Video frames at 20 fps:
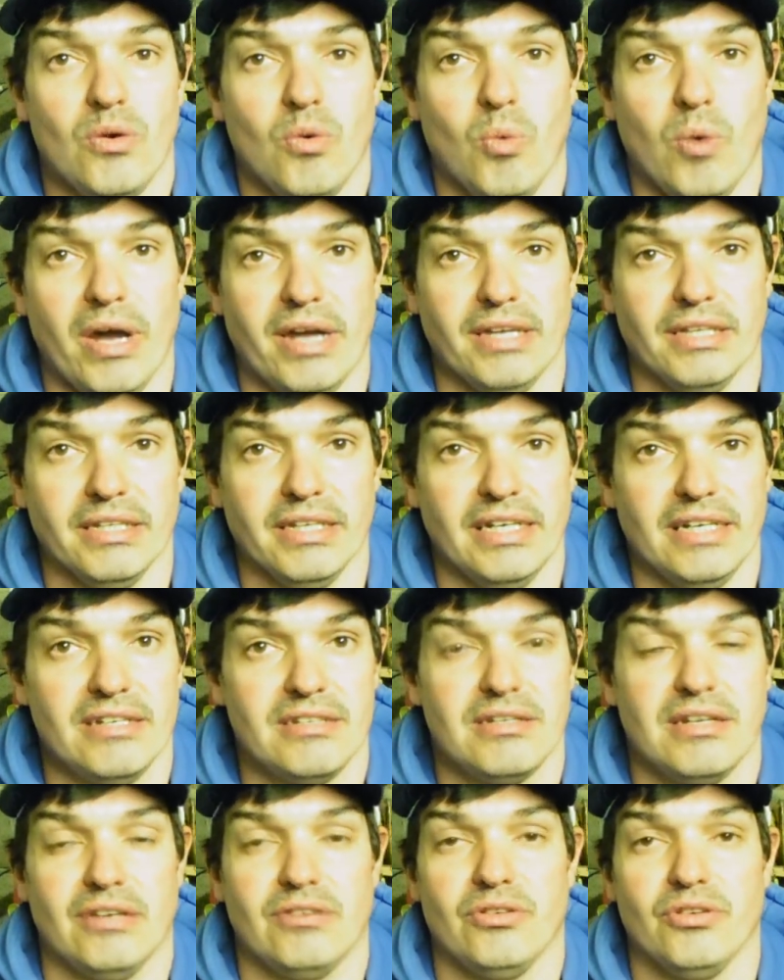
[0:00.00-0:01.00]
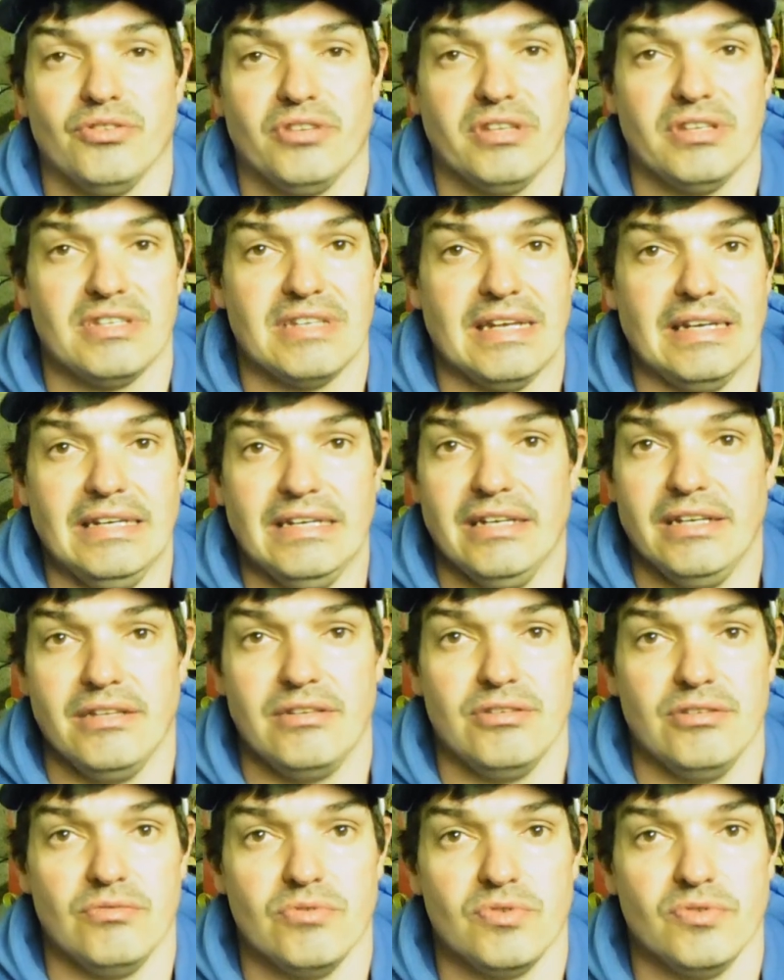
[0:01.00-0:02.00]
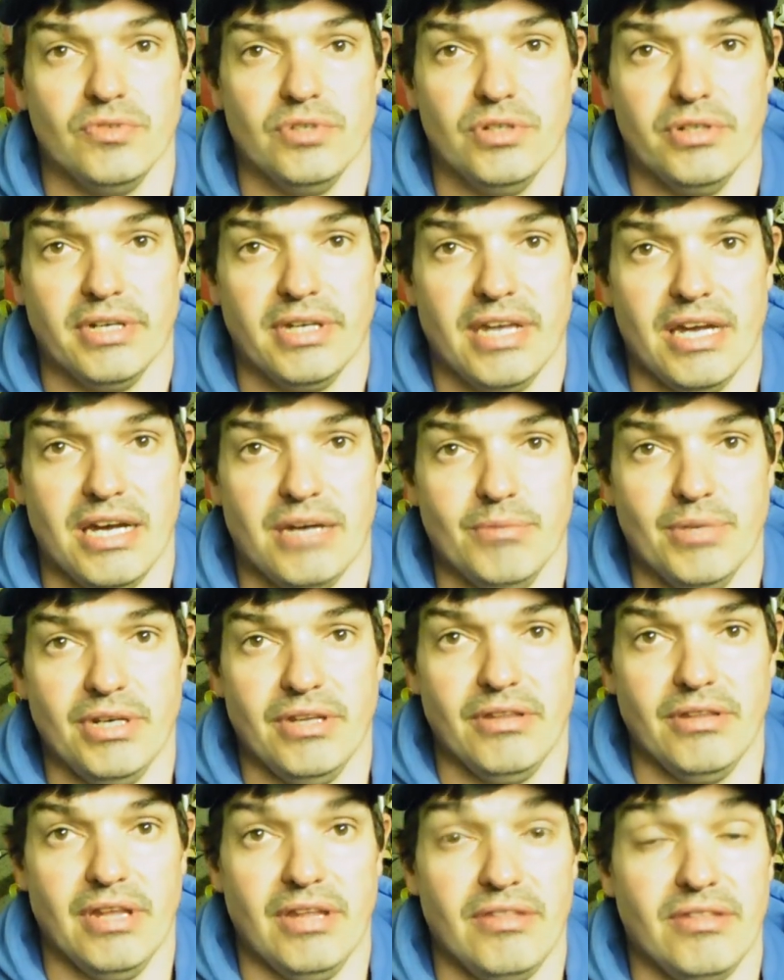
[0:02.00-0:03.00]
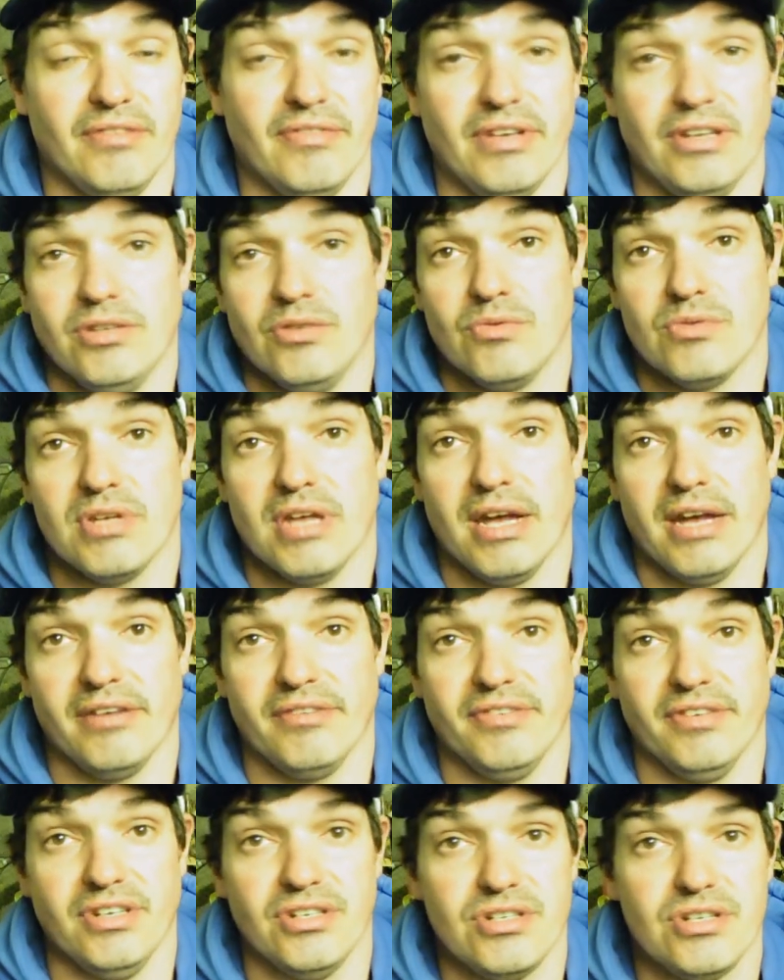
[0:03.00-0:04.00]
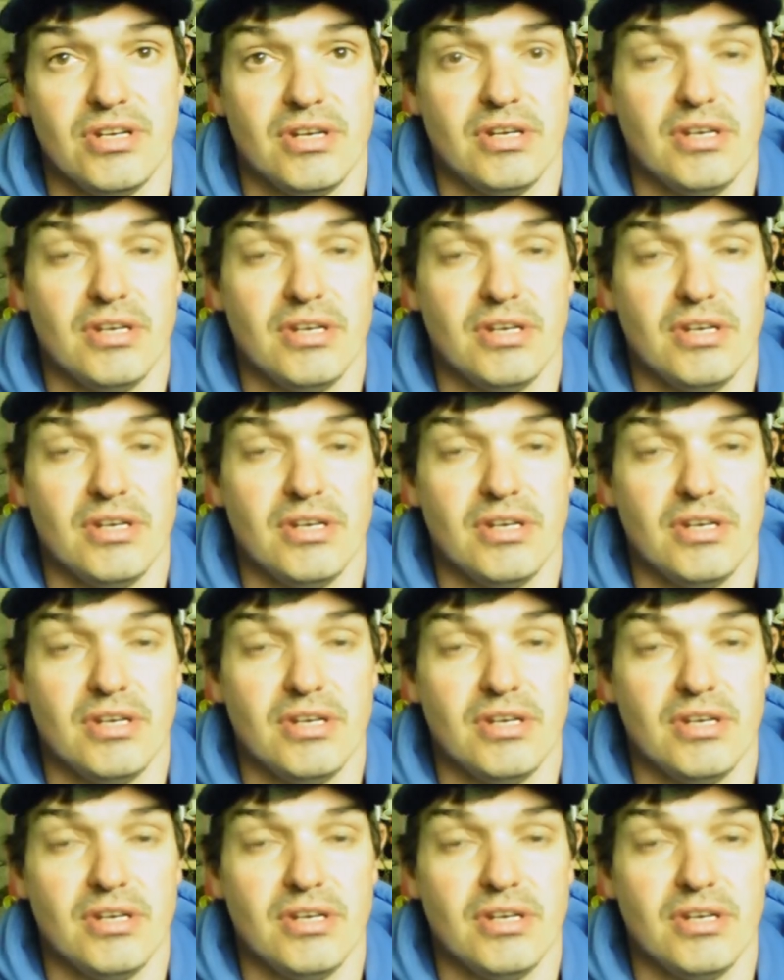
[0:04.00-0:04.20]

wire leaders and I don't think there's any need to use fluorocarbon in, in the venues that I fish